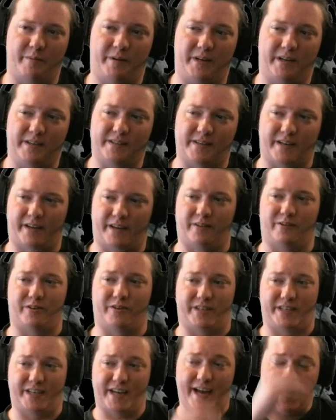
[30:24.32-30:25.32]
is either
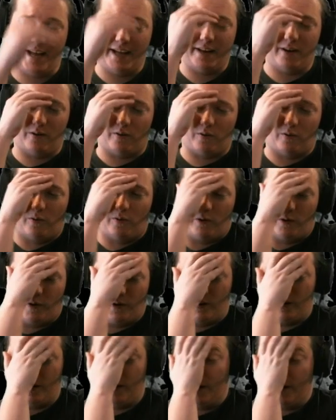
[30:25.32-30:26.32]
dead
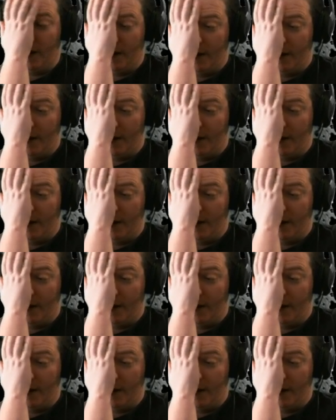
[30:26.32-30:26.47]
or